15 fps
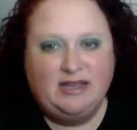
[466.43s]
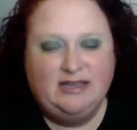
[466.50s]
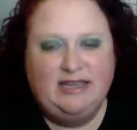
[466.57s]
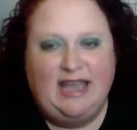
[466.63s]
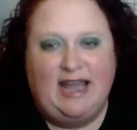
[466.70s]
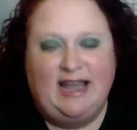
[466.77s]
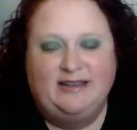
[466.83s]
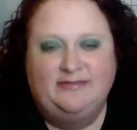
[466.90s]

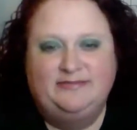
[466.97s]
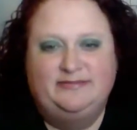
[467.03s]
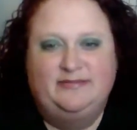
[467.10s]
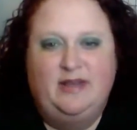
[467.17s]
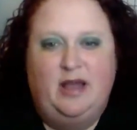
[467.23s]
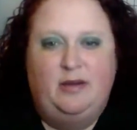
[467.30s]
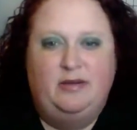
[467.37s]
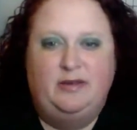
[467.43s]
yeah,
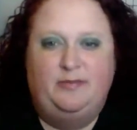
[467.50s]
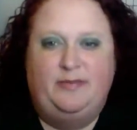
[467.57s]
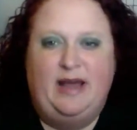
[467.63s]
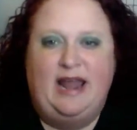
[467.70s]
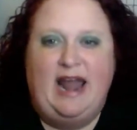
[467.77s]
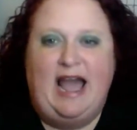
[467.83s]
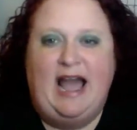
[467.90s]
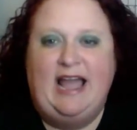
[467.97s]

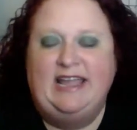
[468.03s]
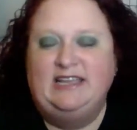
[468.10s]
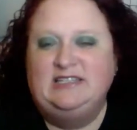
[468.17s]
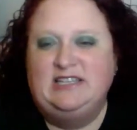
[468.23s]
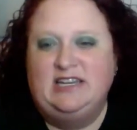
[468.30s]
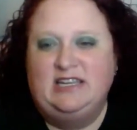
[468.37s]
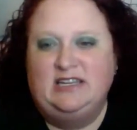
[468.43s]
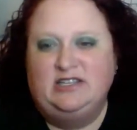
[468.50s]
but I
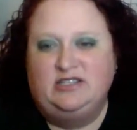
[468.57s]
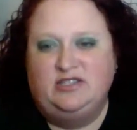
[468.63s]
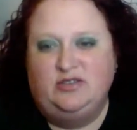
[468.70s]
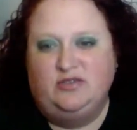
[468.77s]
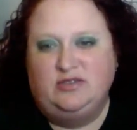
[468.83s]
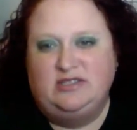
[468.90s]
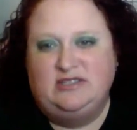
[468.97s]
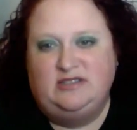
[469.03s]
didn't
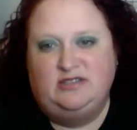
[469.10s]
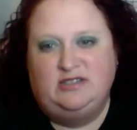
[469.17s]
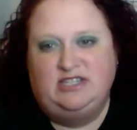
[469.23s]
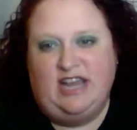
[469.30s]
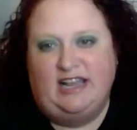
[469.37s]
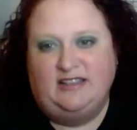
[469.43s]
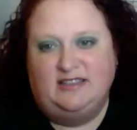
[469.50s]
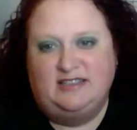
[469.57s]

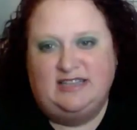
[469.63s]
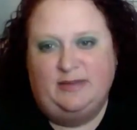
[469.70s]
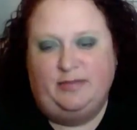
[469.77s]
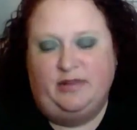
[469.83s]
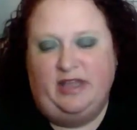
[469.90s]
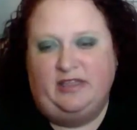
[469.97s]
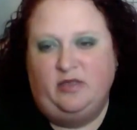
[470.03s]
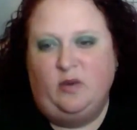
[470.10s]
check the
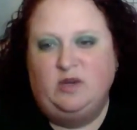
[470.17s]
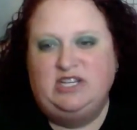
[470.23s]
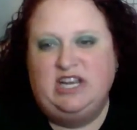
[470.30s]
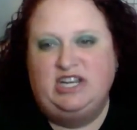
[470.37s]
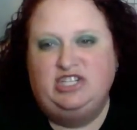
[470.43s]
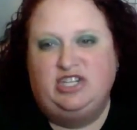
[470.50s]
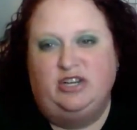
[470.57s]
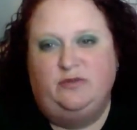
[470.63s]
staple length, which
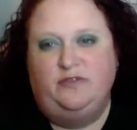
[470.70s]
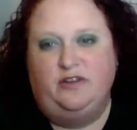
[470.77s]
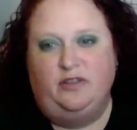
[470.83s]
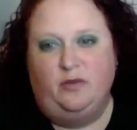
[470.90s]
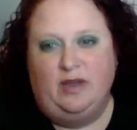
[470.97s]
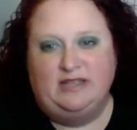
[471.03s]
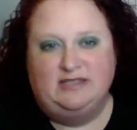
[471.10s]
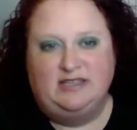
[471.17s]
I should for
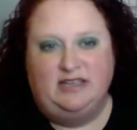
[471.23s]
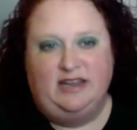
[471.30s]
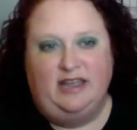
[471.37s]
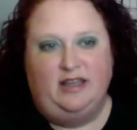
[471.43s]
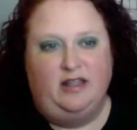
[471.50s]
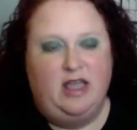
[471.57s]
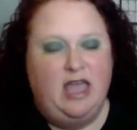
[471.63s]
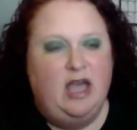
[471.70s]
the
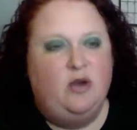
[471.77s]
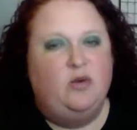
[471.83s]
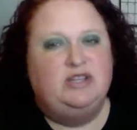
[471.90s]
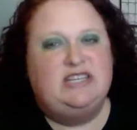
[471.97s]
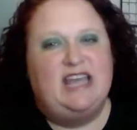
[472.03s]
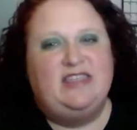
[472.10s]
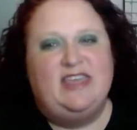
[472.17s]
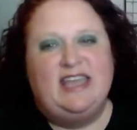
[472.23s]
Wensleydale,
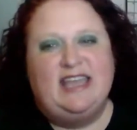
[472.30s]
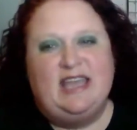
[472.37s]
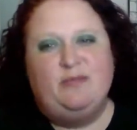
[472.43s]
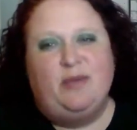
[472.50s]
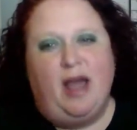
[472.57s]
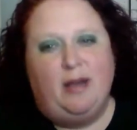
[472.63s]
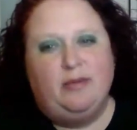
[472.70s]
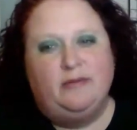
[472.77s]
which I think it
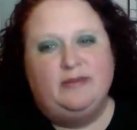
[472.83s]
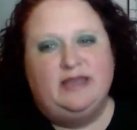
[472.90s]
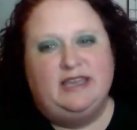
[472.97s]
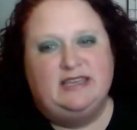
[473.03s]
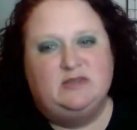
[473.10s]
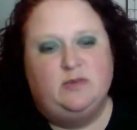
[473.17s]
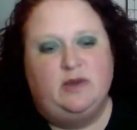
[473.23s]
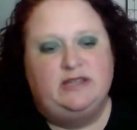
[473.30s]
probably
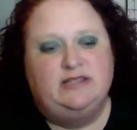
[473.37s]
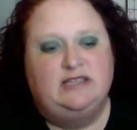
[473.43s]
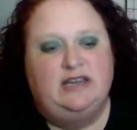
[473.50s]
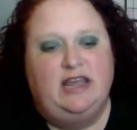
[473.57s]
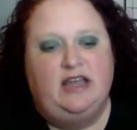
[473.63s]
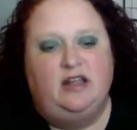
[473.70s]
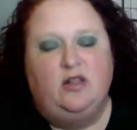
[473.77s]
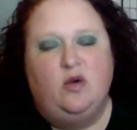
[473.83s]
is
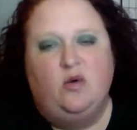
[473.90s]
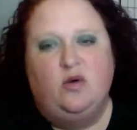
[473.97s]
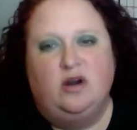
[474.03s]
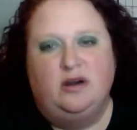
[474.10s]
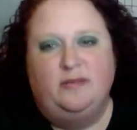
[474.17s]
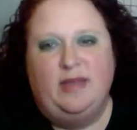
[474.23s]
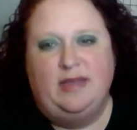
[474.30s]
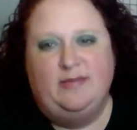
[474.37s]
Wensleydale
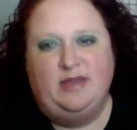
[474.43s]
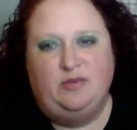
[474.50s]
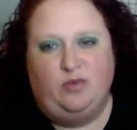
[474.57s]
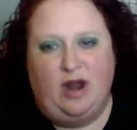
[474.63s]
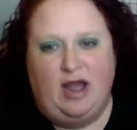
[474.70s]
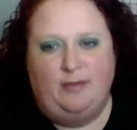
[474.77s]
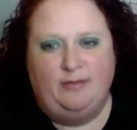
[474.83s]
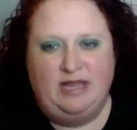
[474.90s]
or maybe
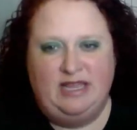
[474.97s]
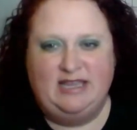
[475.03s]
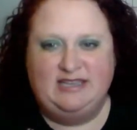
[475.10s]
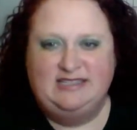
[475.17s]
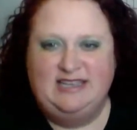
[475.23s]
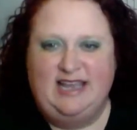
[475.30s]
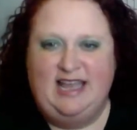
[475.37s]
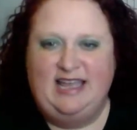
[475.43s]
Romney, because